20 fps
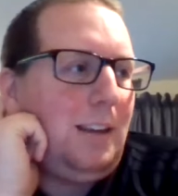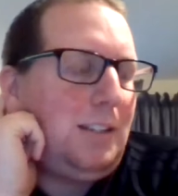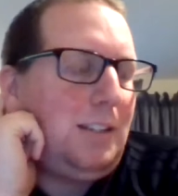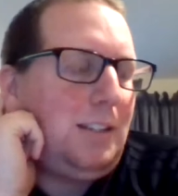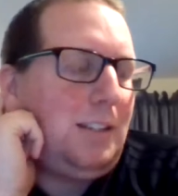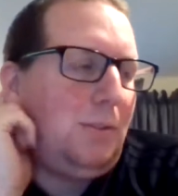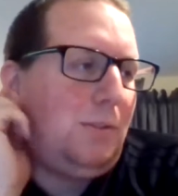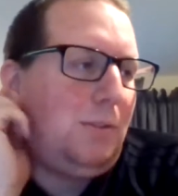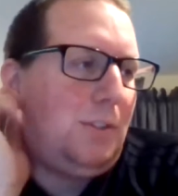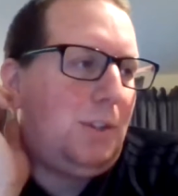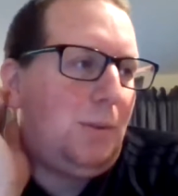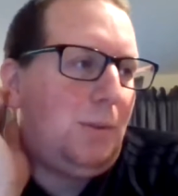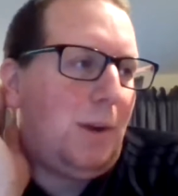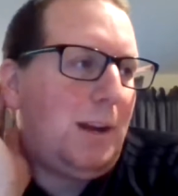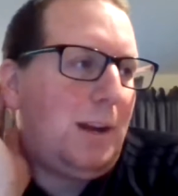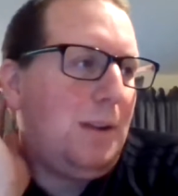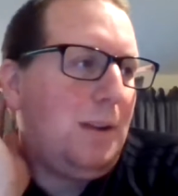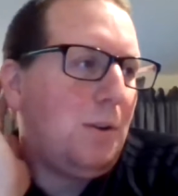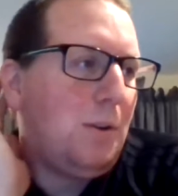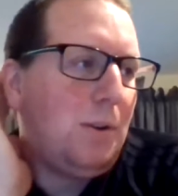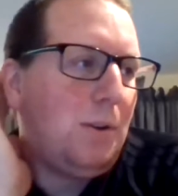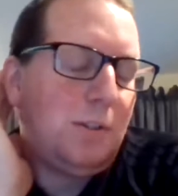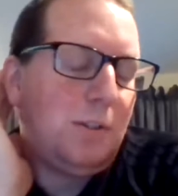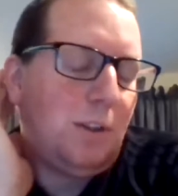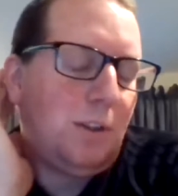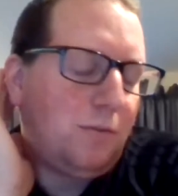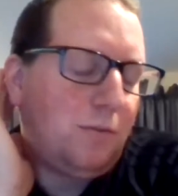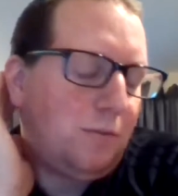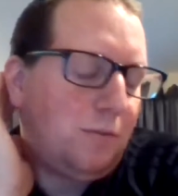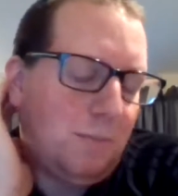To anyone
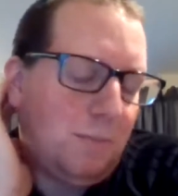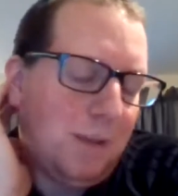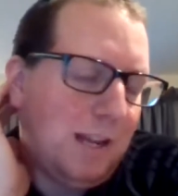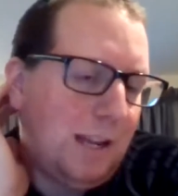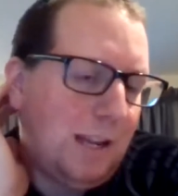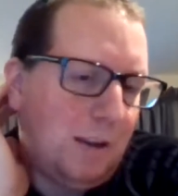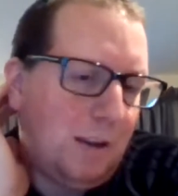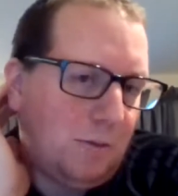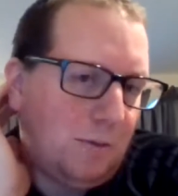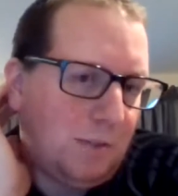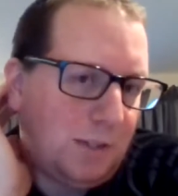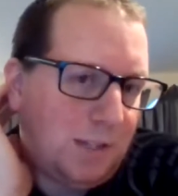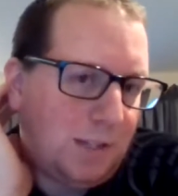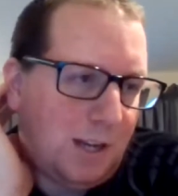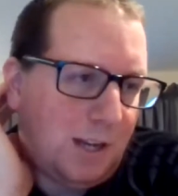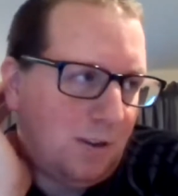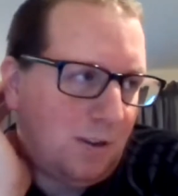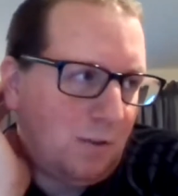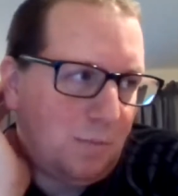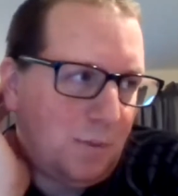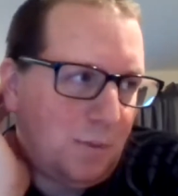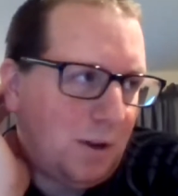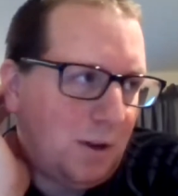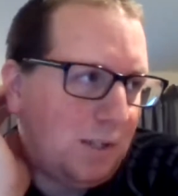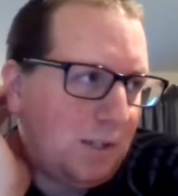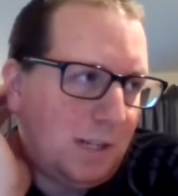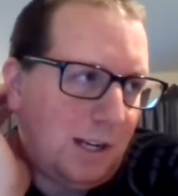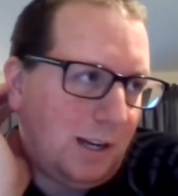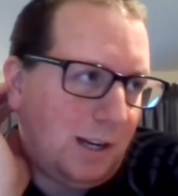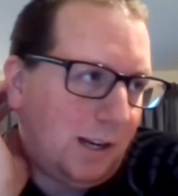who's not familiar with the town of
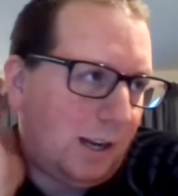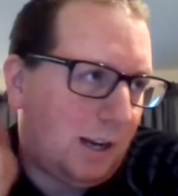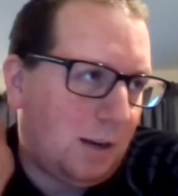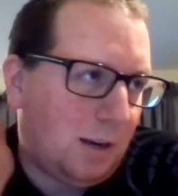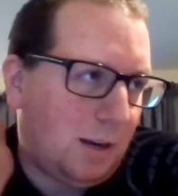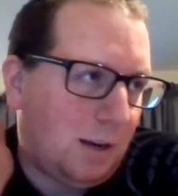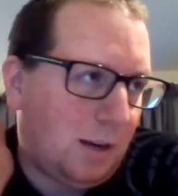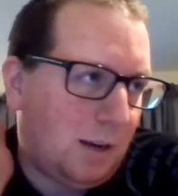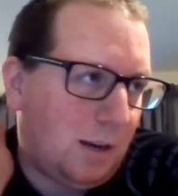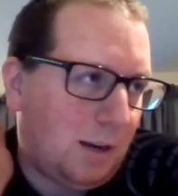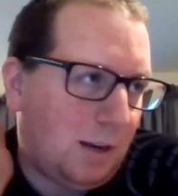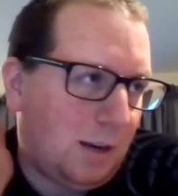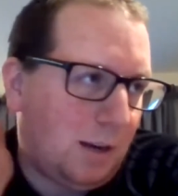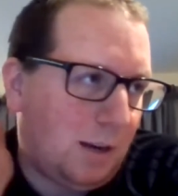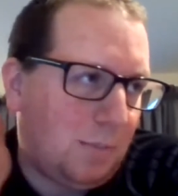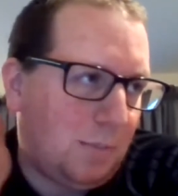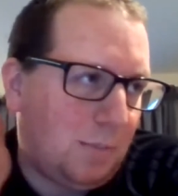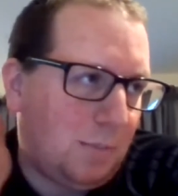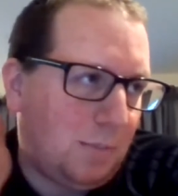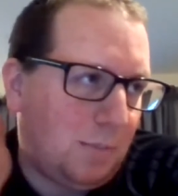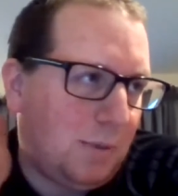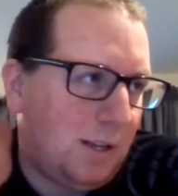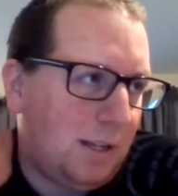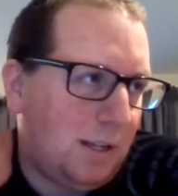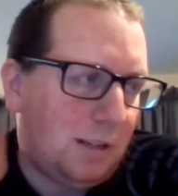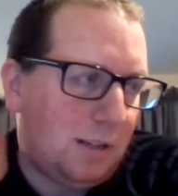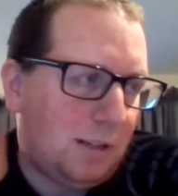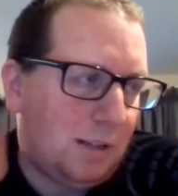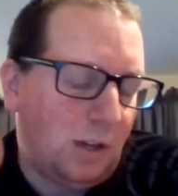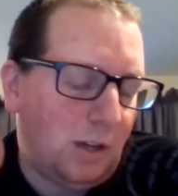Barnsley, and again, please, I do not
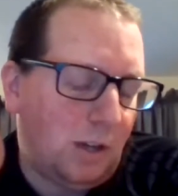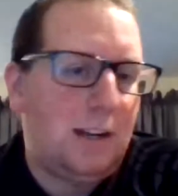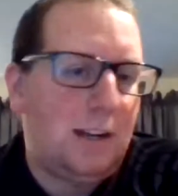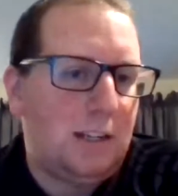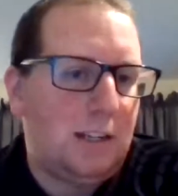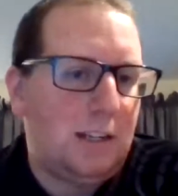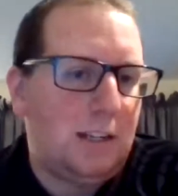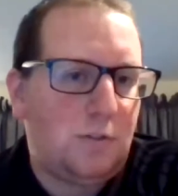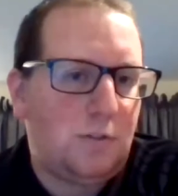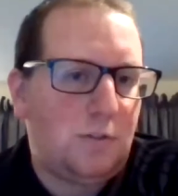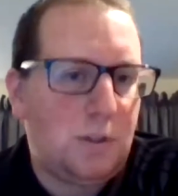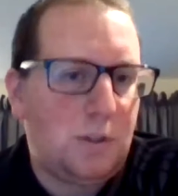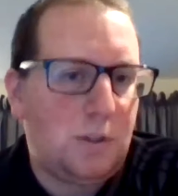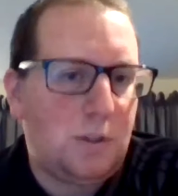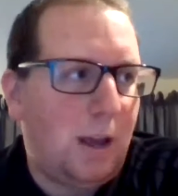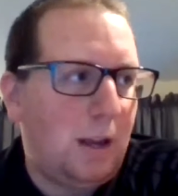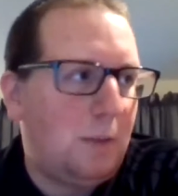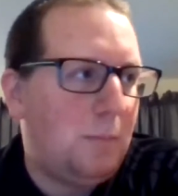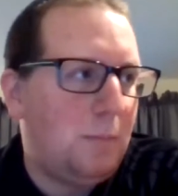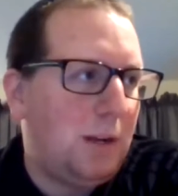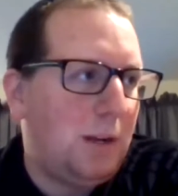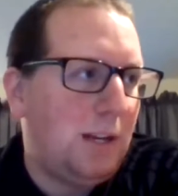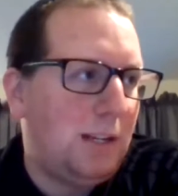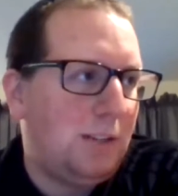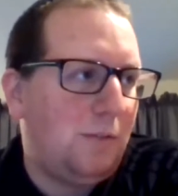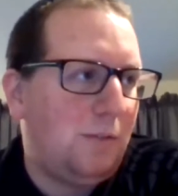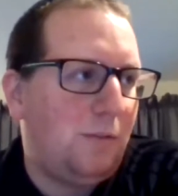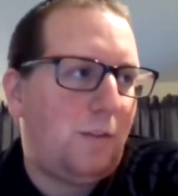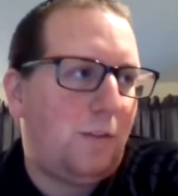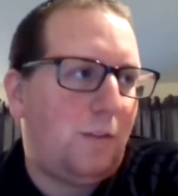mean any disrespect, but it's
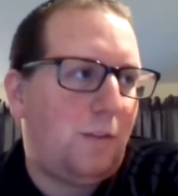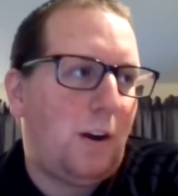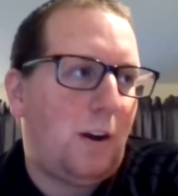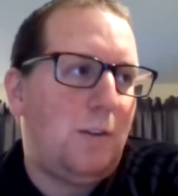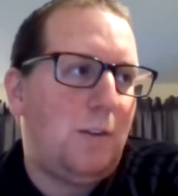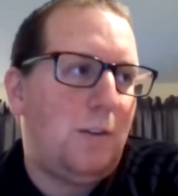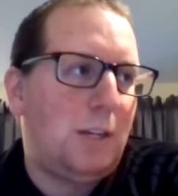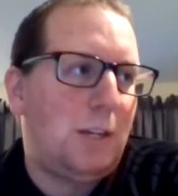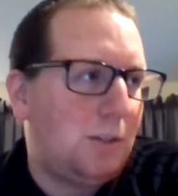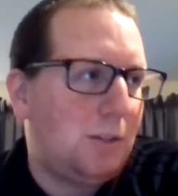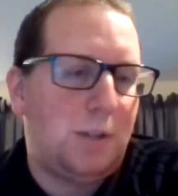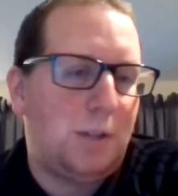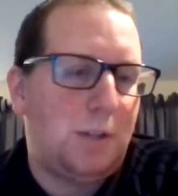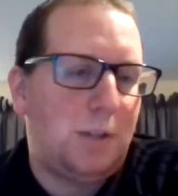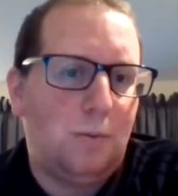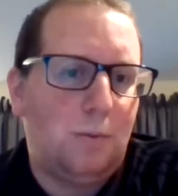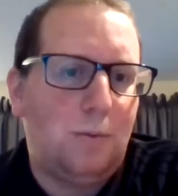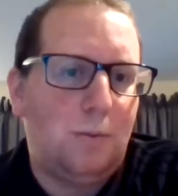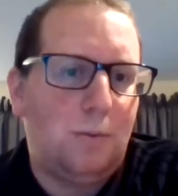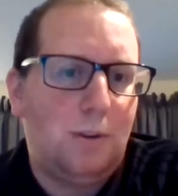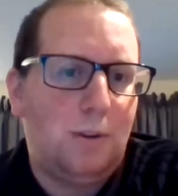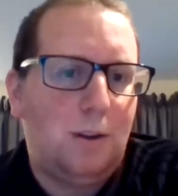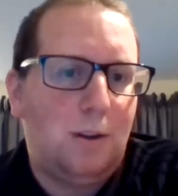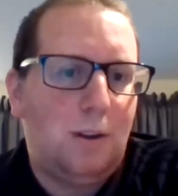a very small town.